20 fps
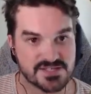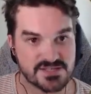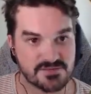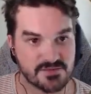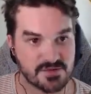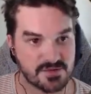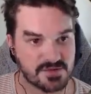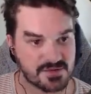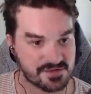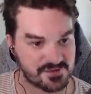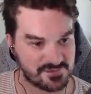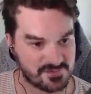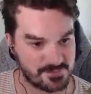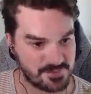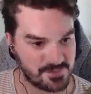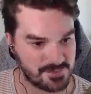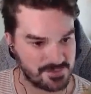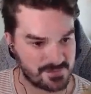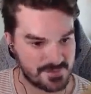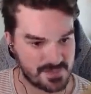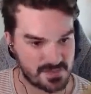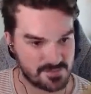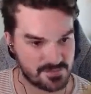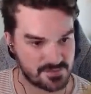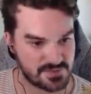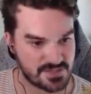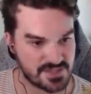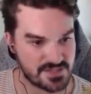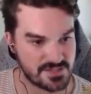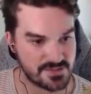Have we got enough people
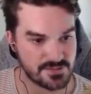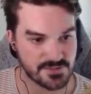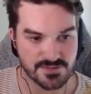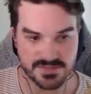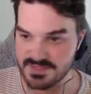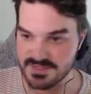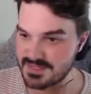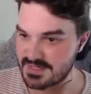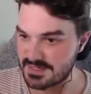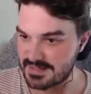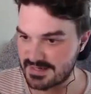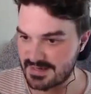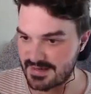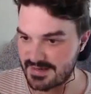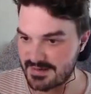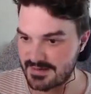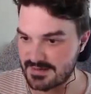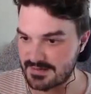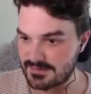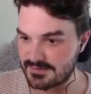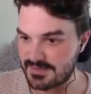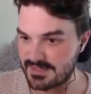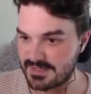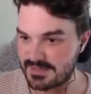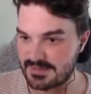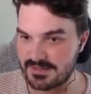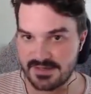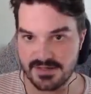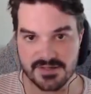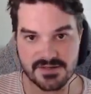healed and a car ready to
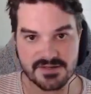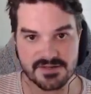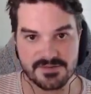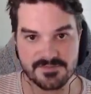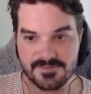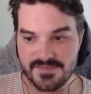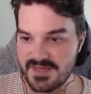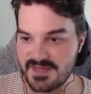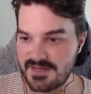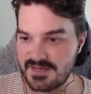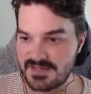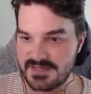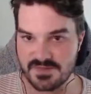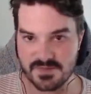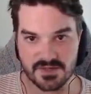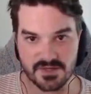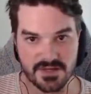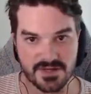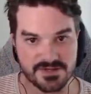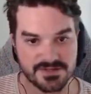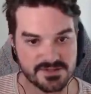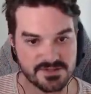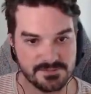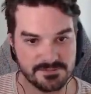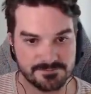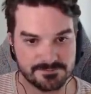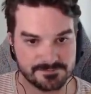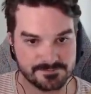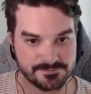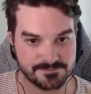go? I guess we kind of do.
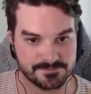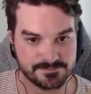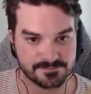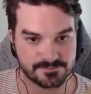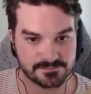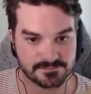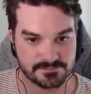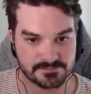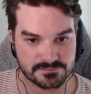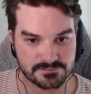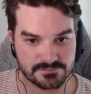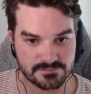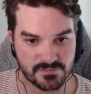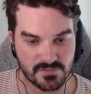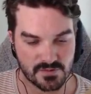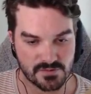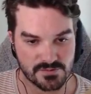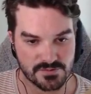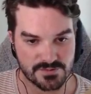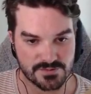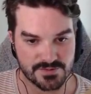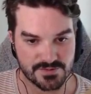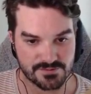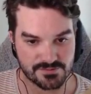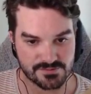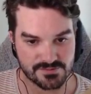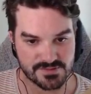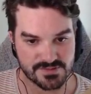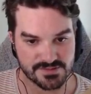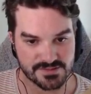Well, not
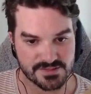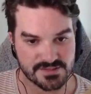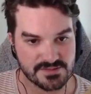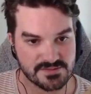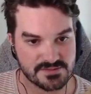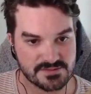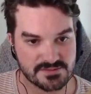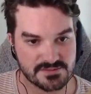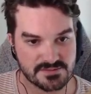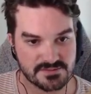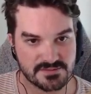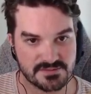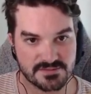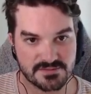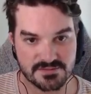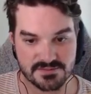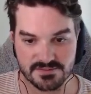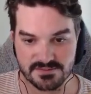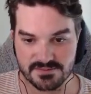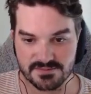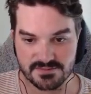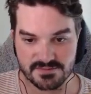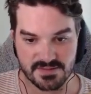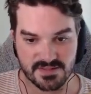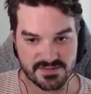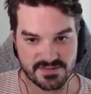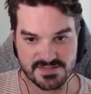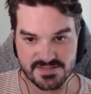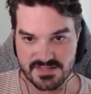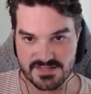really.
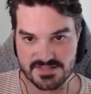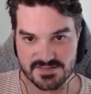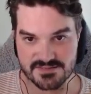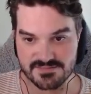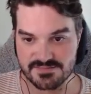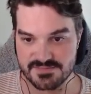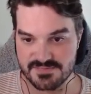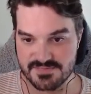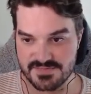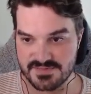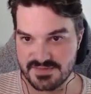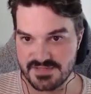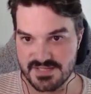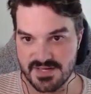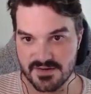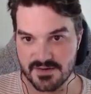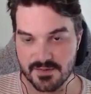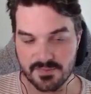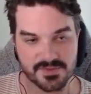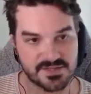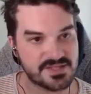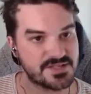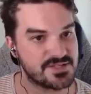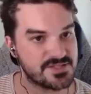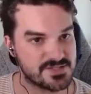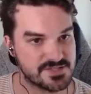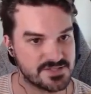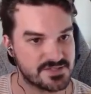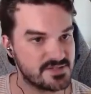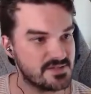These guys are terribly
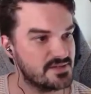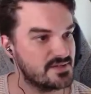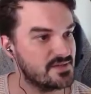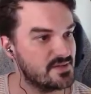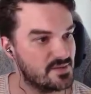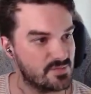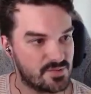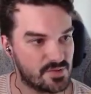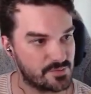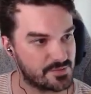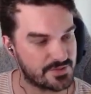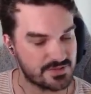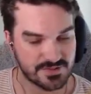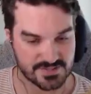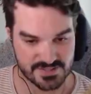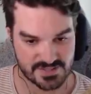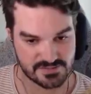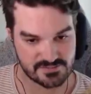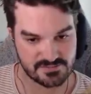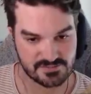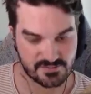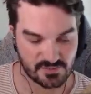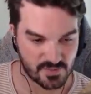injured. Probably not then.